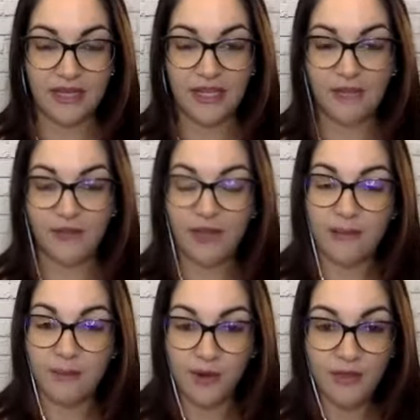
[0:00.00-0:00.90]
If you
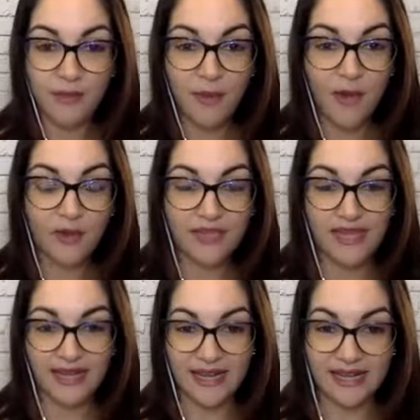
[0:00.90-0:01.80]
can burn the boats
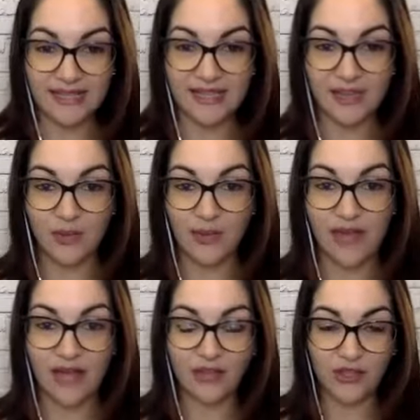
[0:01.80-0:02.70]
and get it done
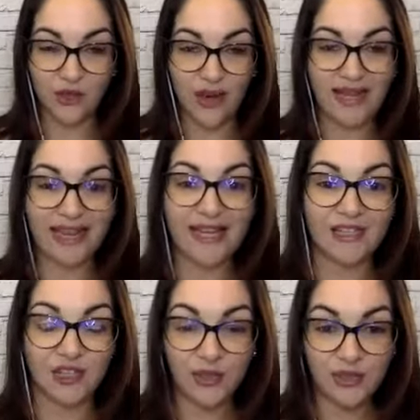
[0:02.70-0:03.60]
without, any
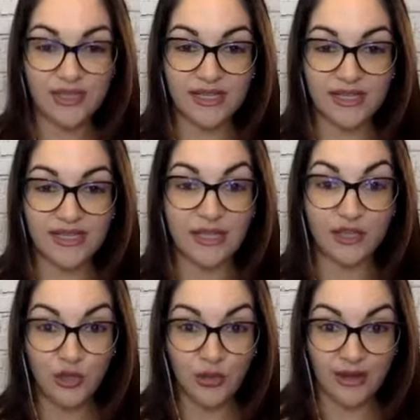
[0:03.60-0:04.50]
excuses, then
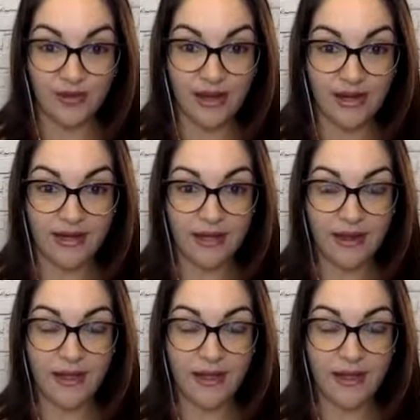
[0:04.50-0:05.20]
do it, right?